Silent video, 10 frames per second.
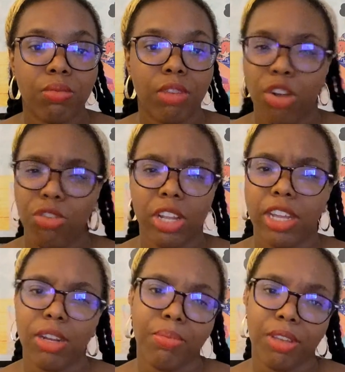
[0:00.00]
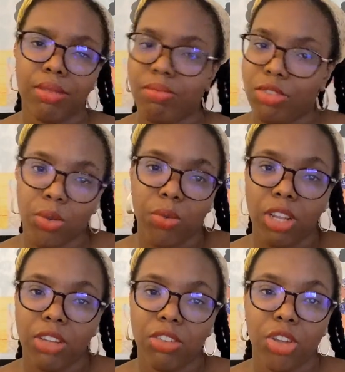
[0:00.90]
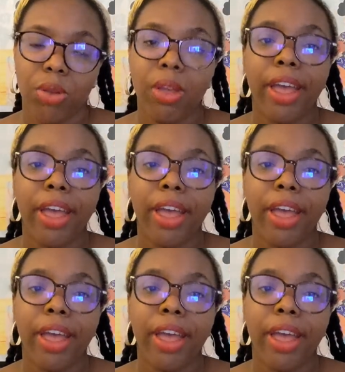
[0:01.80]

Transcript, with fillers: Unrelated, but it's a cool thing to know.